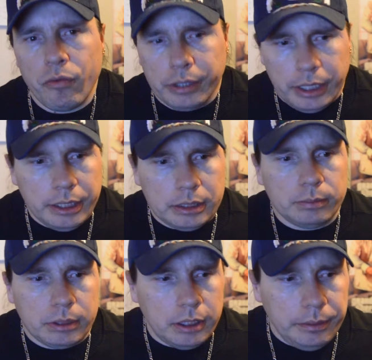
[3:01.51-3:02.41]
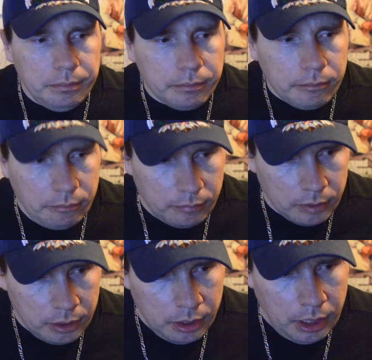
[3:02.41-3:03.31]
Gotta get some sleep.
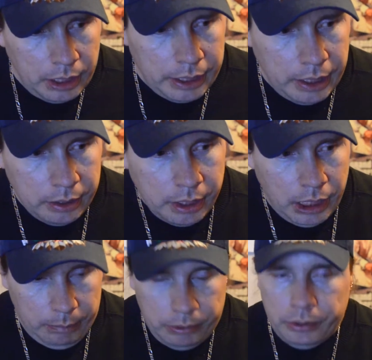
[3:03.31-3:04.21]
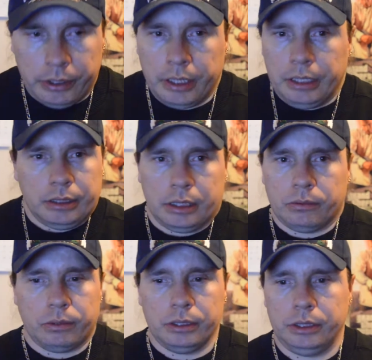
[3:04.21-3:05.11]
And I can't keep doing this. I
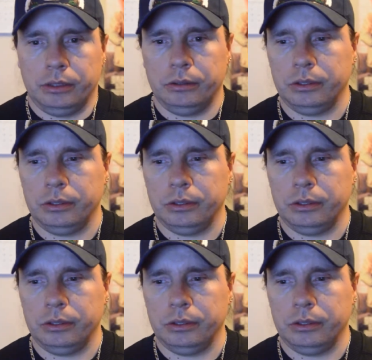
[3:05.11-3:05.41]
don't want to,